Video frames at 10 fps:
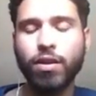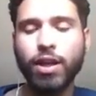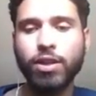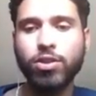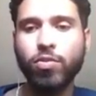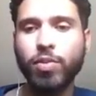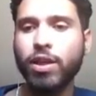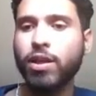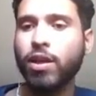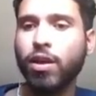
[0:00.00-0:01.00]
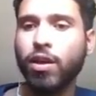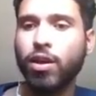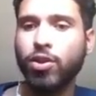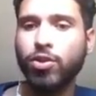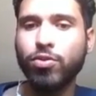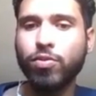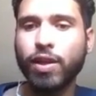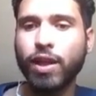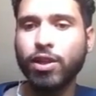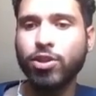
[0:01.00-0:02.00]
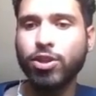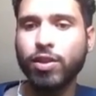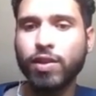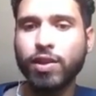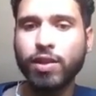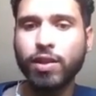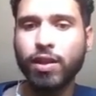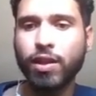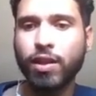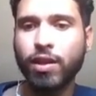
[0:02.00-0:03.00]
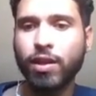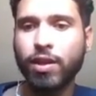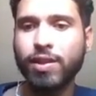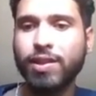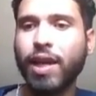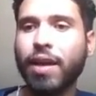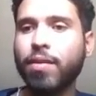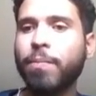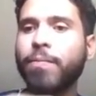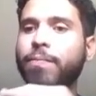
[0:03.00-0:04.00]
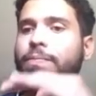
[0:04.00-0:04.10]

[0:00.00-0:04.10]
Adobe. You can just stack them,